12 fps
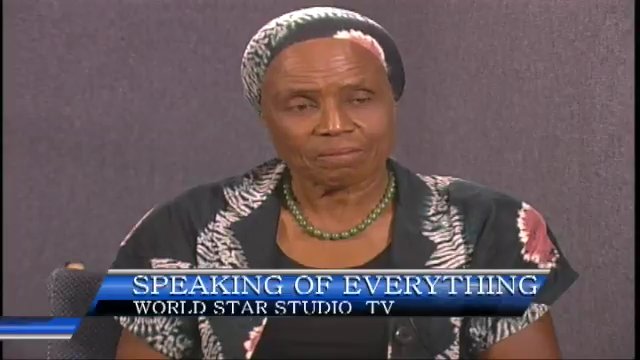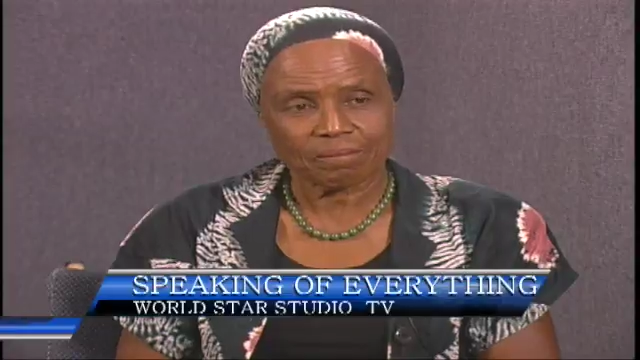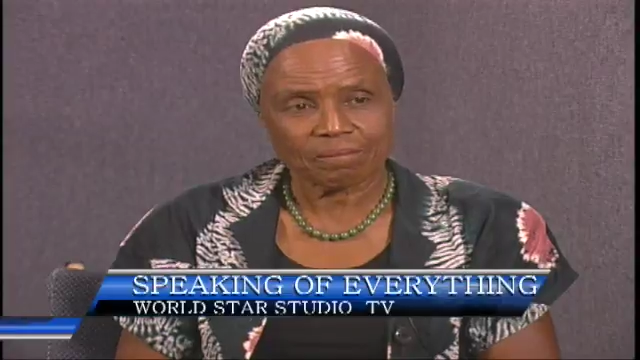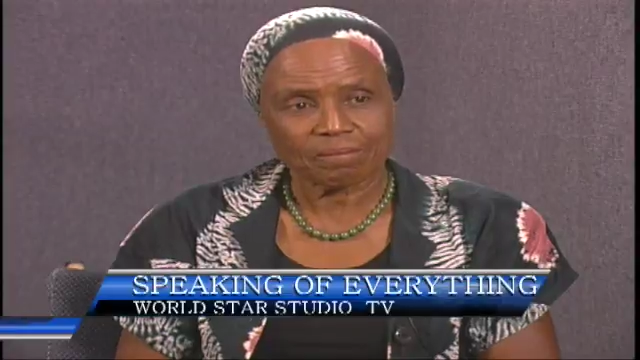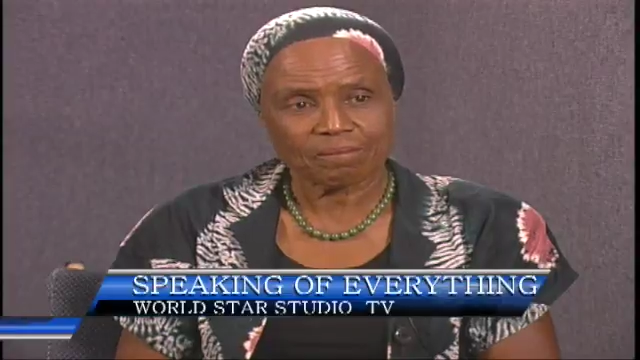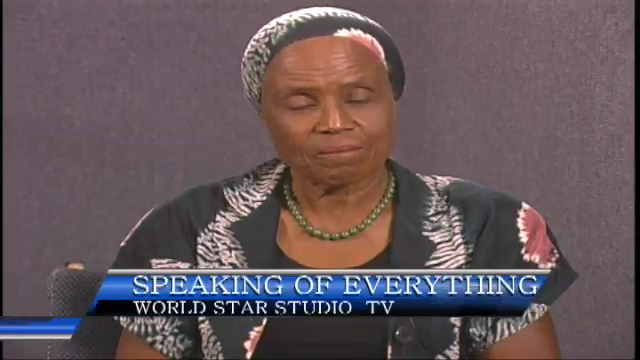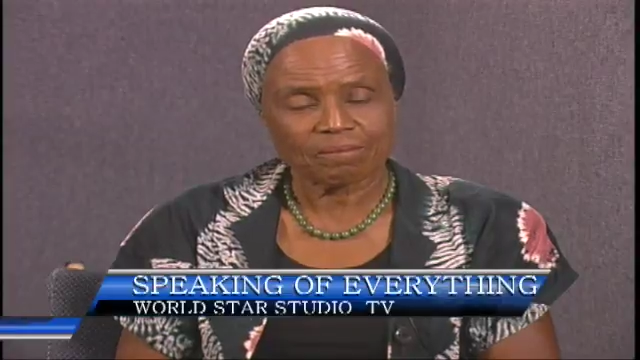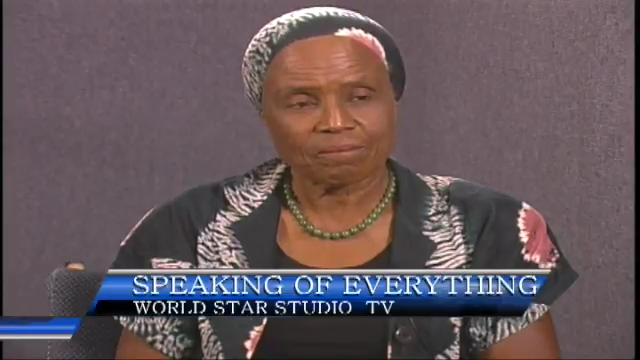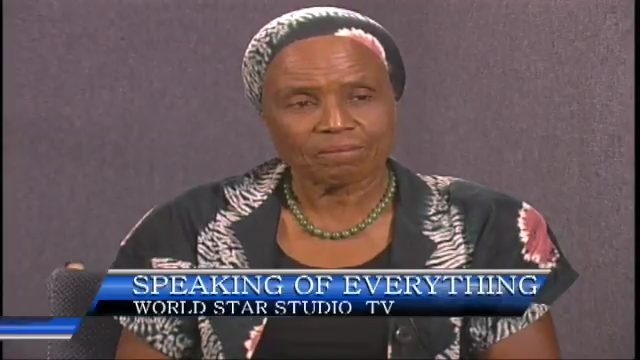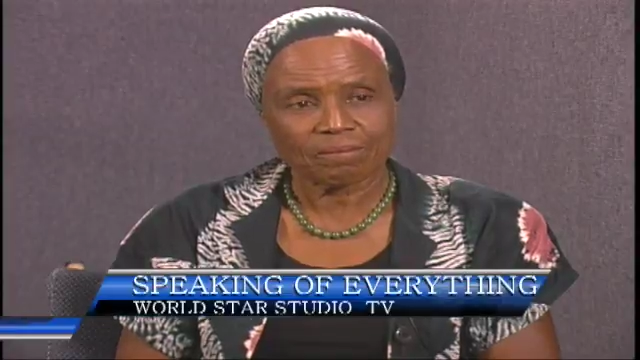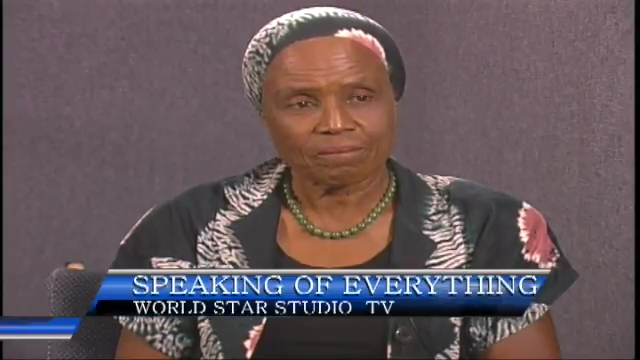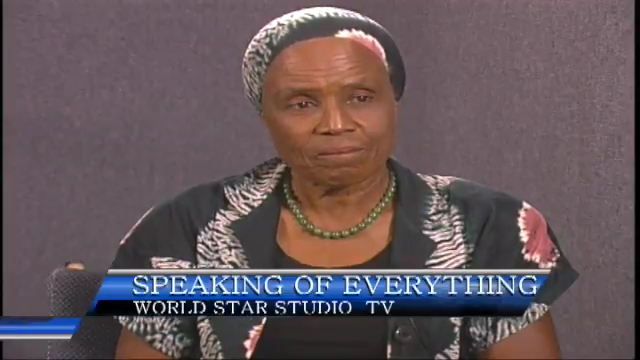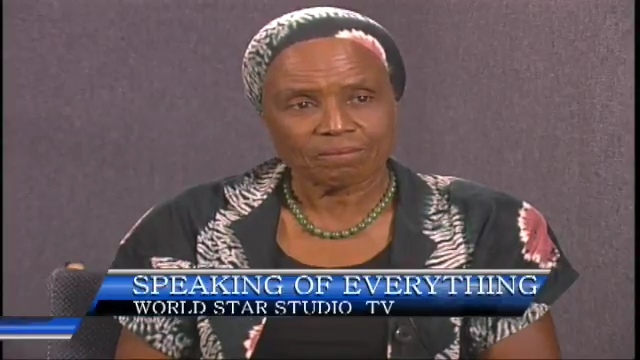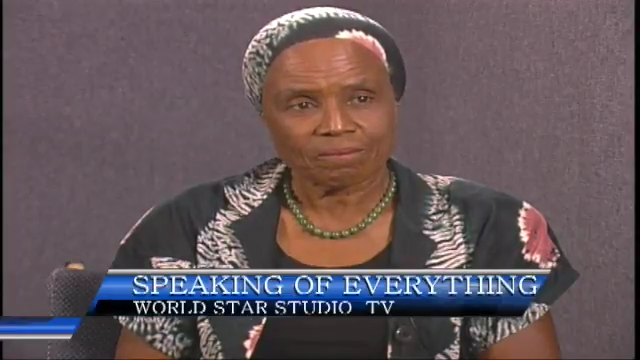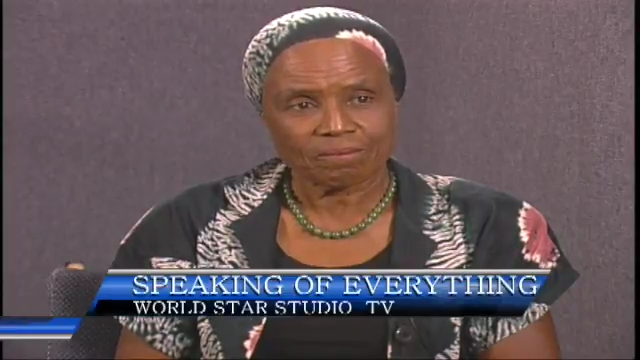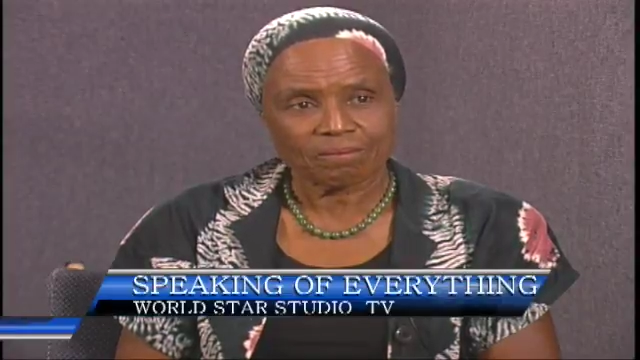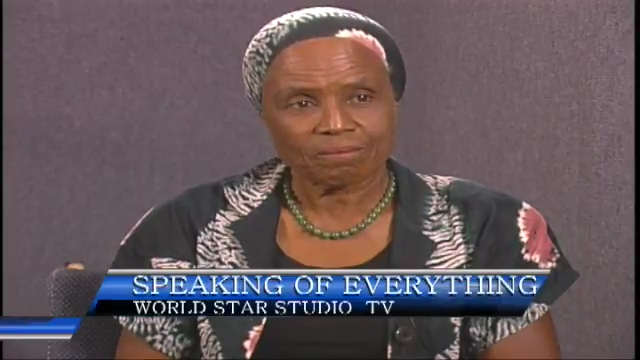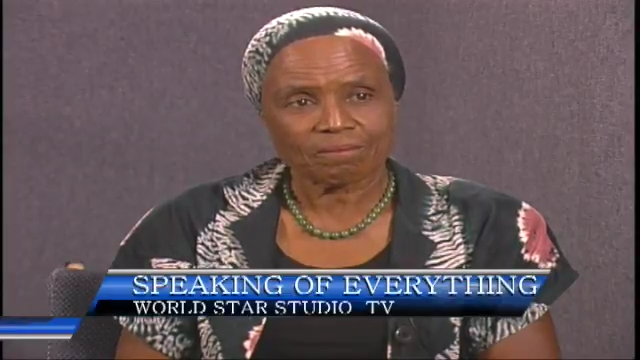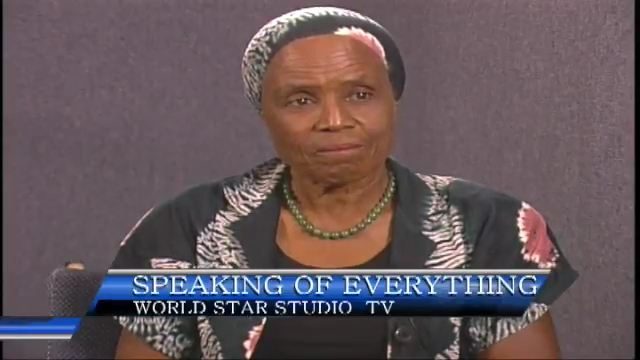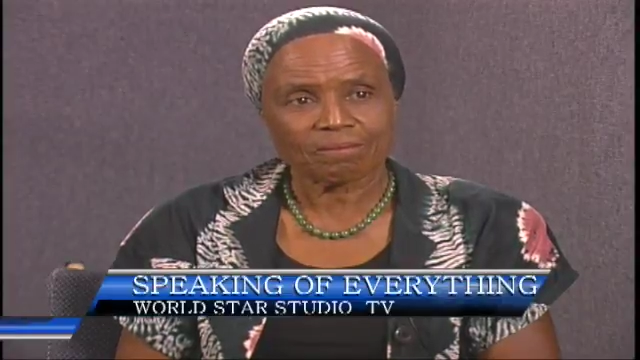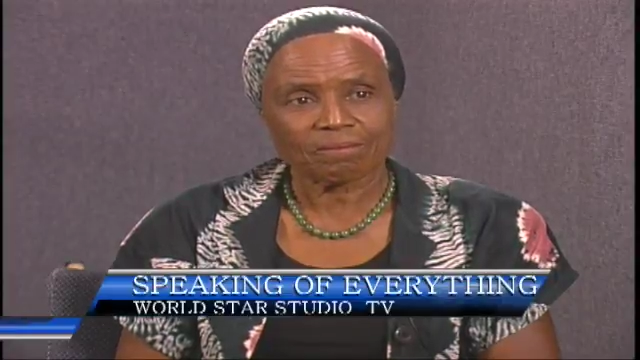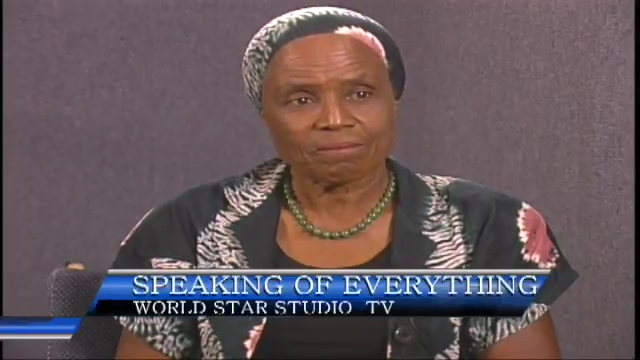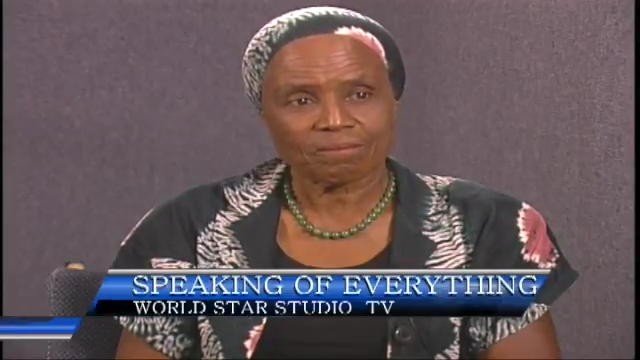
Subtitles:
describe what you just described,